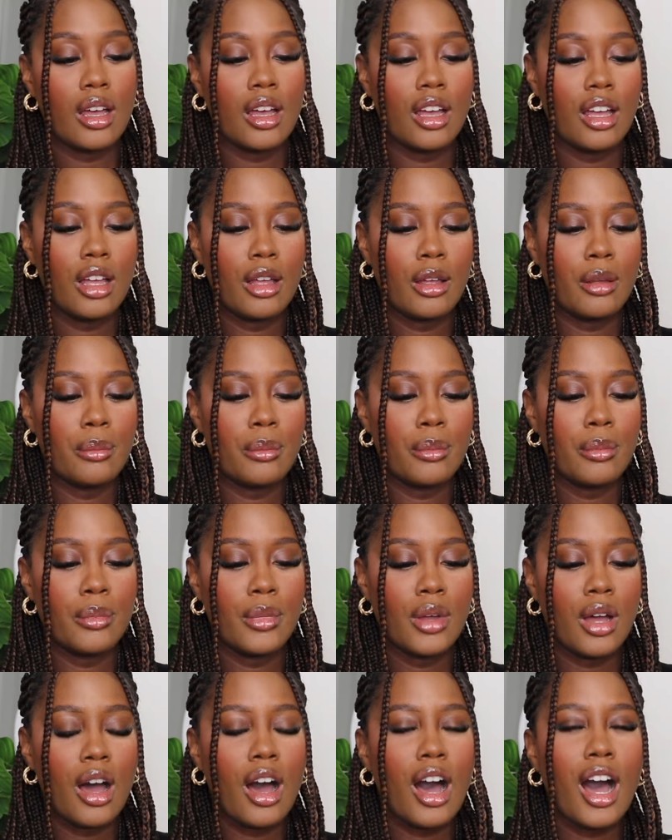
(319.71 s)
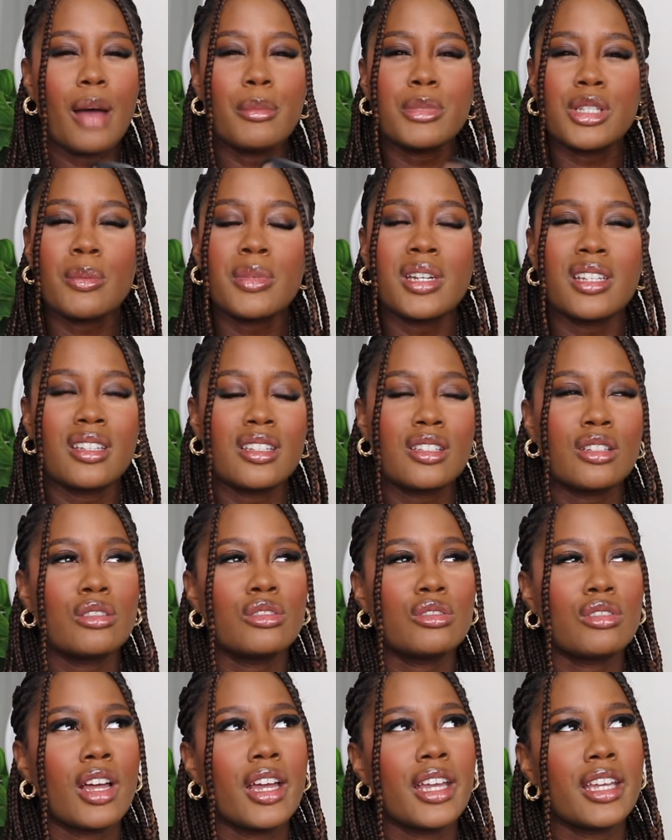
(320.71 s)
Um, I'm someone that
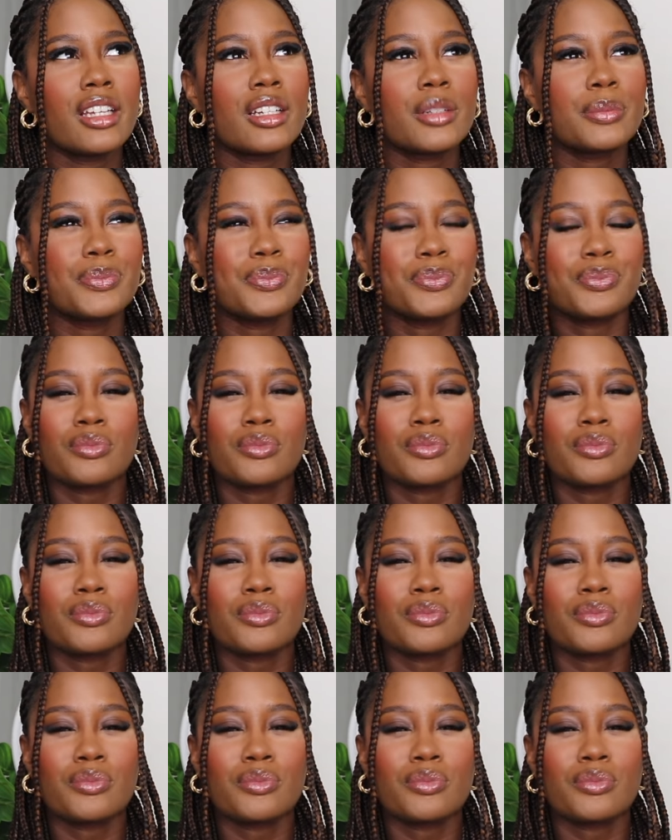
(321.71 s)
doesn't like